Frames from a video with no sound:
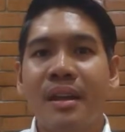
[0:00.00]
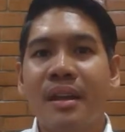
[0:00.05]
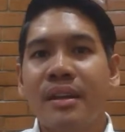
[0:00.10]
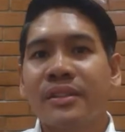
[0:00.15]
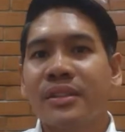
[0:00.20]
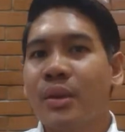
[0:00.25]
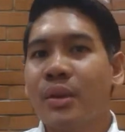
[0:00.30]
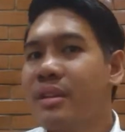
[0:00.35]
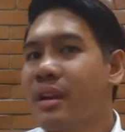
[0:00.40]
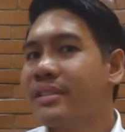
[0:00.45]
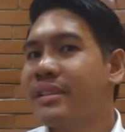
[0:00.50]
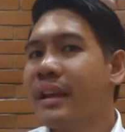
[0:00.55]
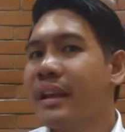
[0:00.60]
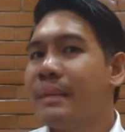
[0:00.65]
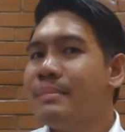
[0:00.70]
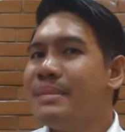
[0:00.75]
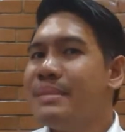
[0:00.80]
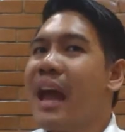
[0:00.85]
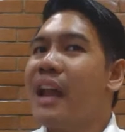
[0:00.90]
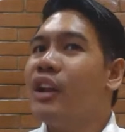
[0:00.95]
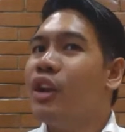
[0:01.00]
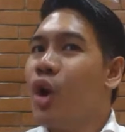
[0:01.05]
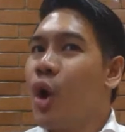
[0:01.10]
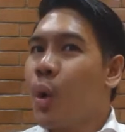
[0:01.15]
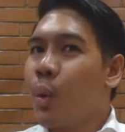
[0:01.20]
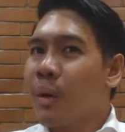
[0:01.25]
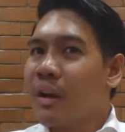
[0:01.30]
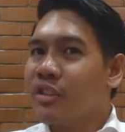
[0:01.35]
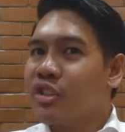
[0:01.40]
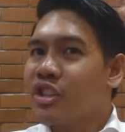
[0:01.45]
So there's going to be a
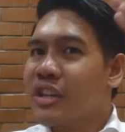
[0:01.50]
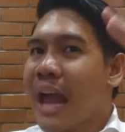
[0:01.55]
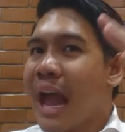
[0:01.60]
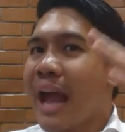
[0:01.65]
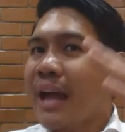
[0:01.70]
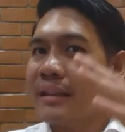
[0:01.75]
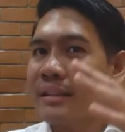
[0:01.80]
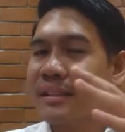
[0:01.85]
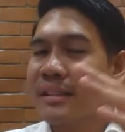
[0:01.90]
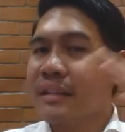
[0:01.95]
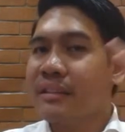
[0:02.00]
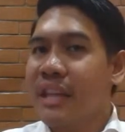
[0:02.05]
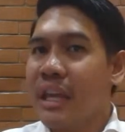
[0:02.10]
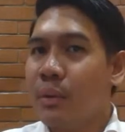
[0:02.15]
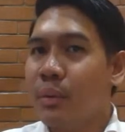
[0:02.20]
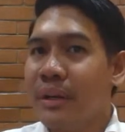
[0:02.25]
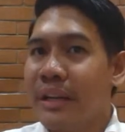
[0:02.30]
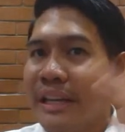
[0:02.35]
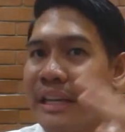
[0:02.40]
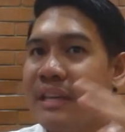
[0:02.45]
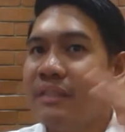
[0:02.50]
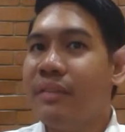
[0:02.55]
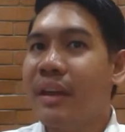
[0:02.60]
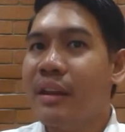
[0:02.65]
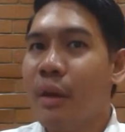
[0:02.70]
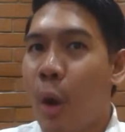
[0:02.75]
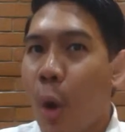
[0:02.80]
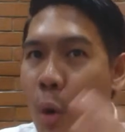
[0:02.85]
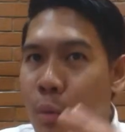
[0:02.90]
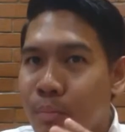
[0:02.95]
lower chance that they will
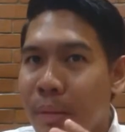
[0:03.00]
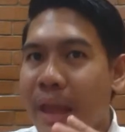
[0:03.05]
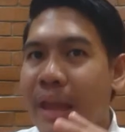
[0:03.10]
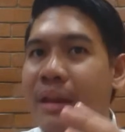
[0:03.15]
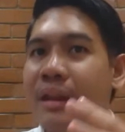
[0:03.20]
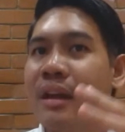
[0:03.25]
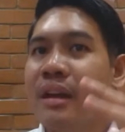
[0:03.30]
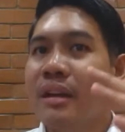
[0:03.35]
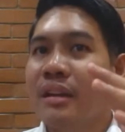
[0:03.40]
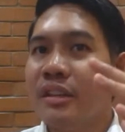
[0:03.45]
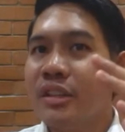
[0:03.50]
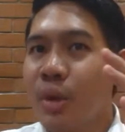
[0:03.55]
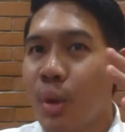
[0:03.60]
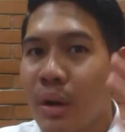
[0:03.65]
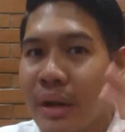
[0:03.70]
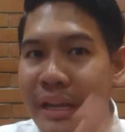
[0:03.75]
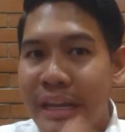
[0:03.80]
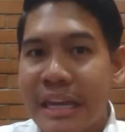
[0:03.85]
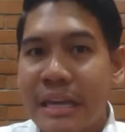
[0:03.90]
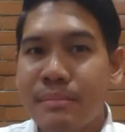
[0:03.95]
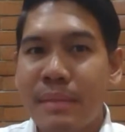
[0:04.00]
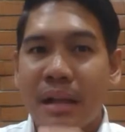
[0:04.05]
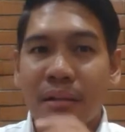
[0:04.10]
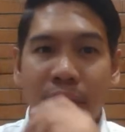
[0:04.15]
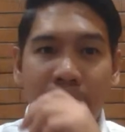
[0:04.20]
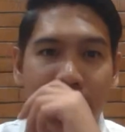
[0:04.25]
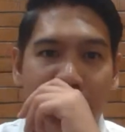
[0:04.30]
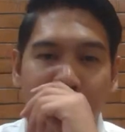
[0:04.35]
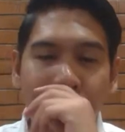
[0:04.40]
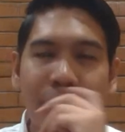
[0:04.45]
even open your email.
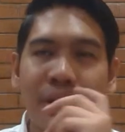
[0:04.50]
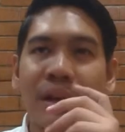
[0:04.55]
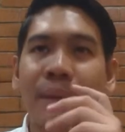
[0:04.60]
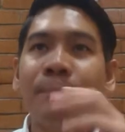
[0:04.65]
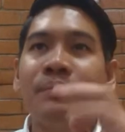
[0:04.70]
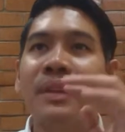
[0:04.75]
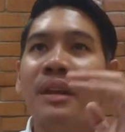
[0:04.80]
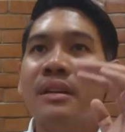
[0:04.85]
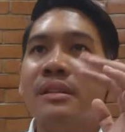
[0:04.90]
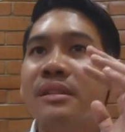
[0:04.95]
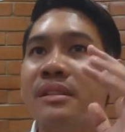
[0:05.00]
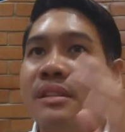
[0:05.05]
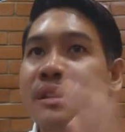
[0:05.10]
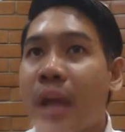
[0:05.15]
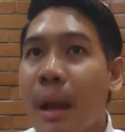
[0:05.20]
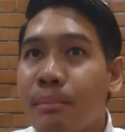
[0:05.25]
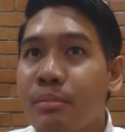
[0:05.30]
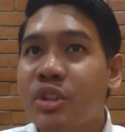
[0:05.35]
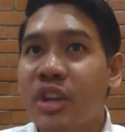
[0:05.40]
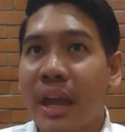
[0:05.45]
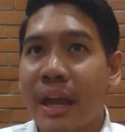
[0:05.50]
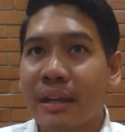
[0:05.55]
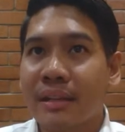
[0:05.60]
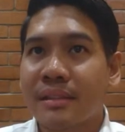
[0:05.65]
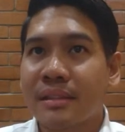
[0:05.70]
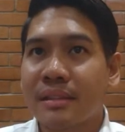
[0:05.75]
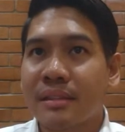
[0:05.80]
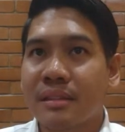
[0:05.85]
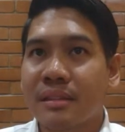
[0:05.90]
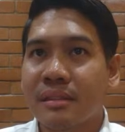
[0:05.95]
Remember,
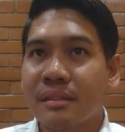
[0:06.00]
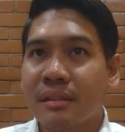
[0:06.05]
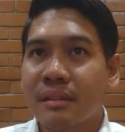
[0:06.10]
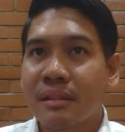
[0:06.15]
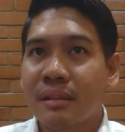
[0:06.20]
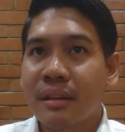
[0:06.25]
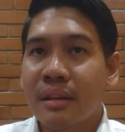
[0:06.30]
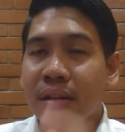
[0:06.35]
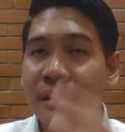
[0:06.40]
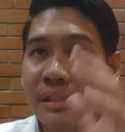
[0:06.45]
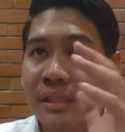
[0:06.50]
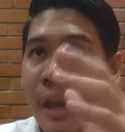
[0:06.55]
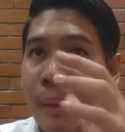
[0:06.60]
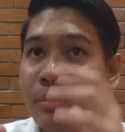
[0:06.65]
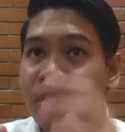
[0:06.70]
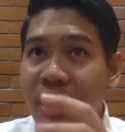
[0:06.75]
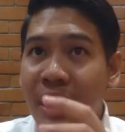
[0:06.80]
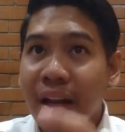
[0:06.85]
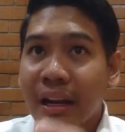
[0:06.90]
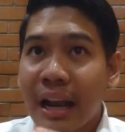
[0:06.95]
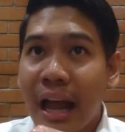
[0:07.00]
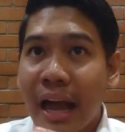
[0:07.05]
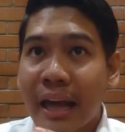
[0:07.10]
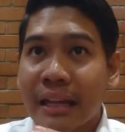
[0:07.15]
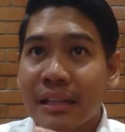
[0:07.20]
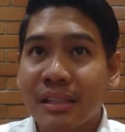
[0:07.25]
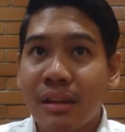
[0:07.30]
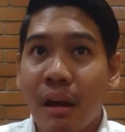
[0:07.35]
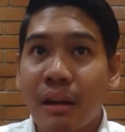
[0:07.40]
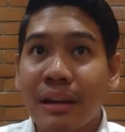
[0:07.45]
subjects, subject
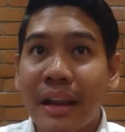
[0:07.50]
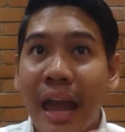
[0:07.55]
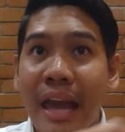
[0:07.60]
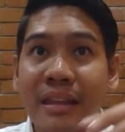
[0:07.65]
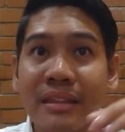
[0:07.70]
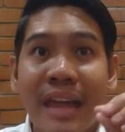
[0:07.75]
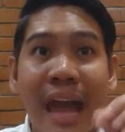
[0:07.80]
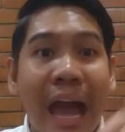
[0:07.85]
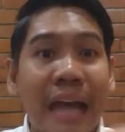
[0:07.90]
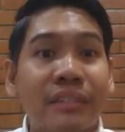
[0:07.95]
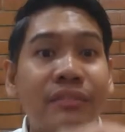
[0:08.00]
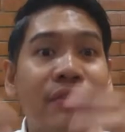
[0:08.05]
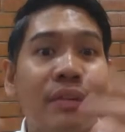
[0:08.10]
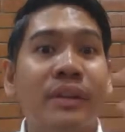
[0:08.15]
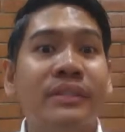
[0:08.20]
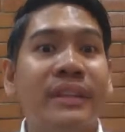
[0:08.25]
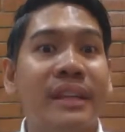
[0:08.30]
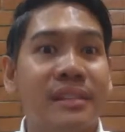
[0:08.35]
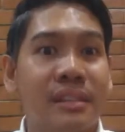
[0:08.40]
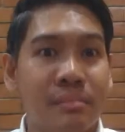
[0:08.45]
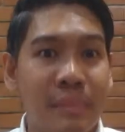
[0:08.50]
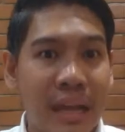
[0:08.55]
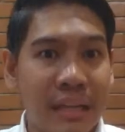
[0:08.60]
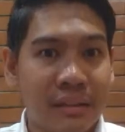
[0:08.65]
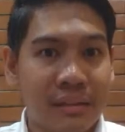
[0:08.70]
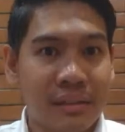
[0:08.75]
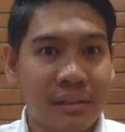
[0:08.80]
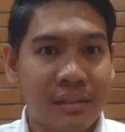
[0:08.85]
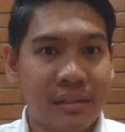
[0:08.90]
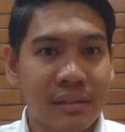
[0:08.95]
lines are like the
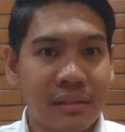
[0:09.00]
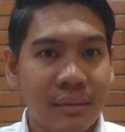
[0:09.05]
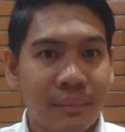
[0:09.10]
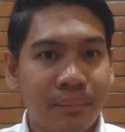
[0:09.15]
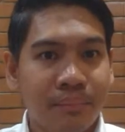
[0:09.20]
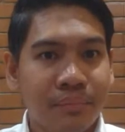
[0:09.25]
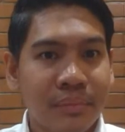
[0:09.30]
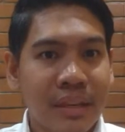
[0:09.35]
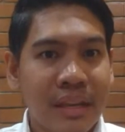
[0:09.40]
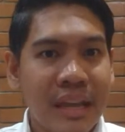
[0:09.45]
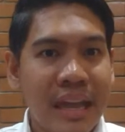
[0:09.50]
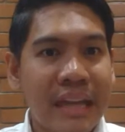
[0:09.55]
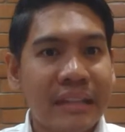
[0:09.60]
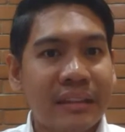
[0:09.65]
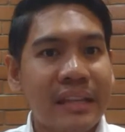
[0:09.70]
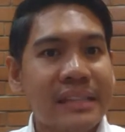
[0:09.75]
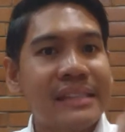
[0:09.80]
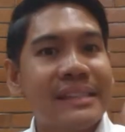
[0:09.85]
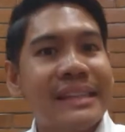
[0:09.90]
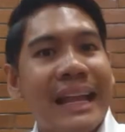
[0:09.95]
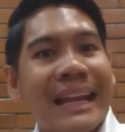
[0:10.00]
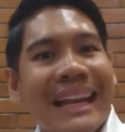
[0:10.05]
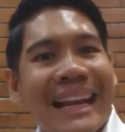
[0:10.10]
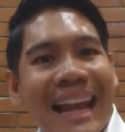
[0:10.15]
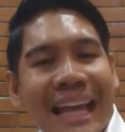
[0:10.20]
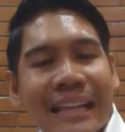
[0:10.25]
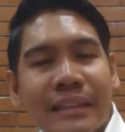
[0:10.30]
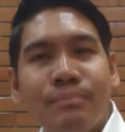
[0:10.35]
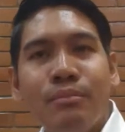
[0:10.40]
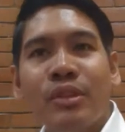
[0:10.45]
advertisements. It is the
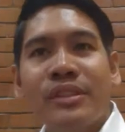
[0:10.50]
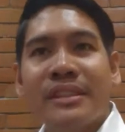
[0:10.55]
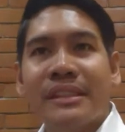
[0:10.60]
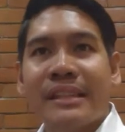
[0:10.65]
litmus